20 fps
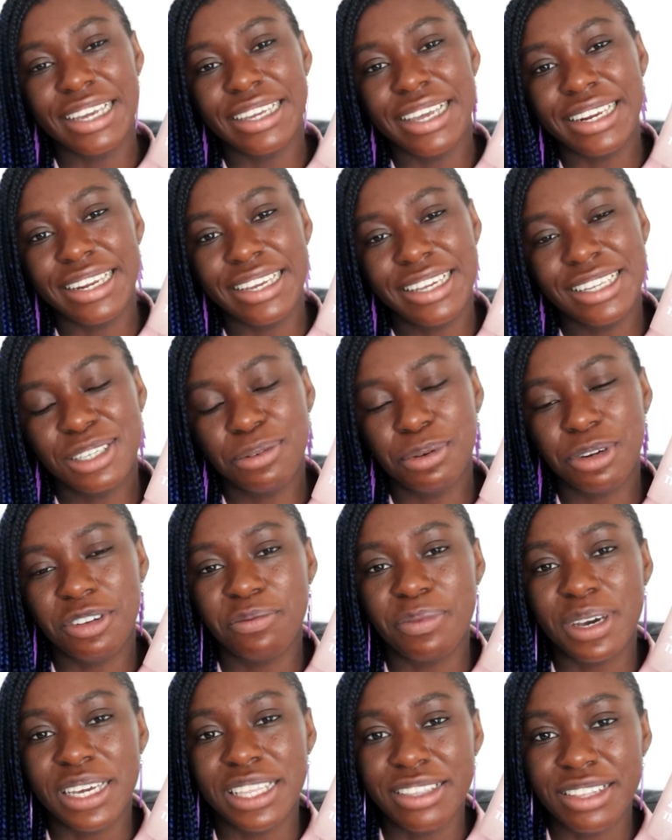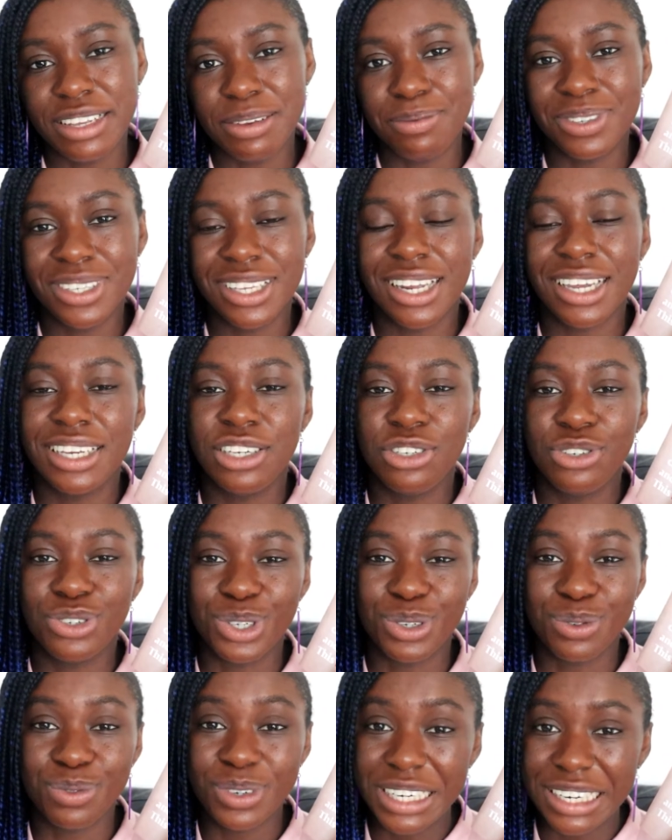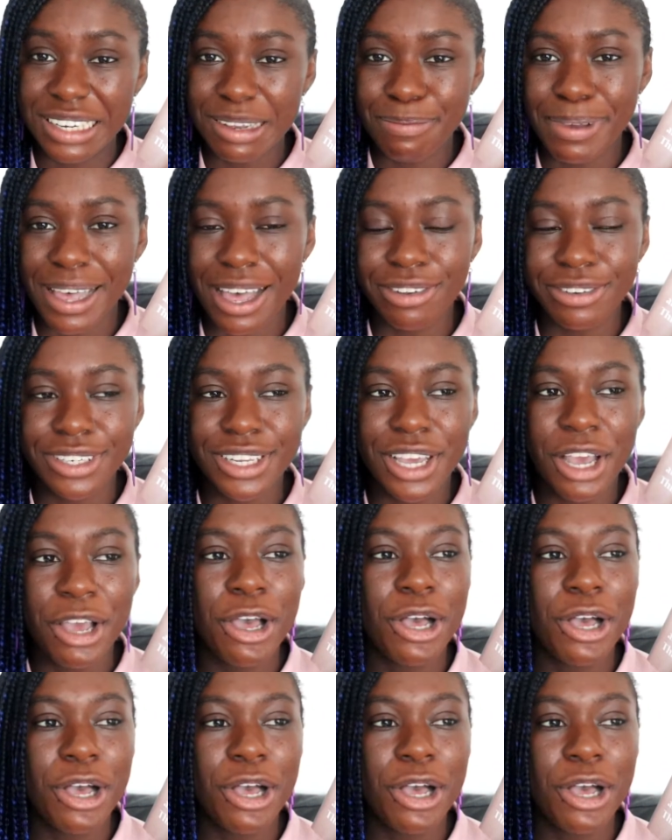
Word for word: Again, it hits one of my themes that I enjoy reading about.